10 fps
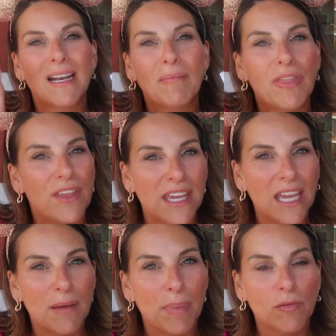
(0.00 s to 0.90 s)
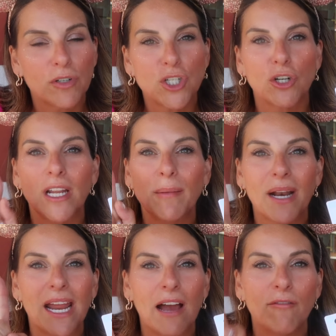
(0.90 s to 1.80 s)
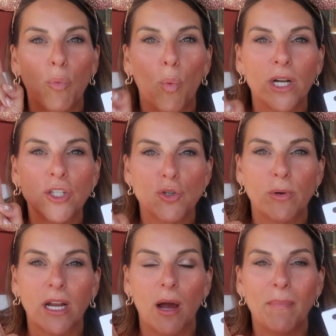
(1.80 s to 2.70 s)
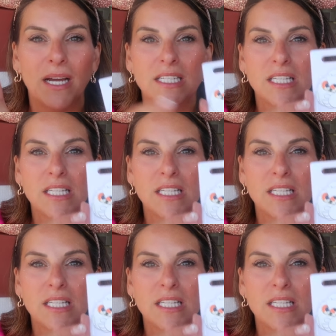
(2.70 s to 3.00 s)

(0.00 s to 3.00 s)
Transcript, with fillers: and I'm thinking about returning but I have one trick up my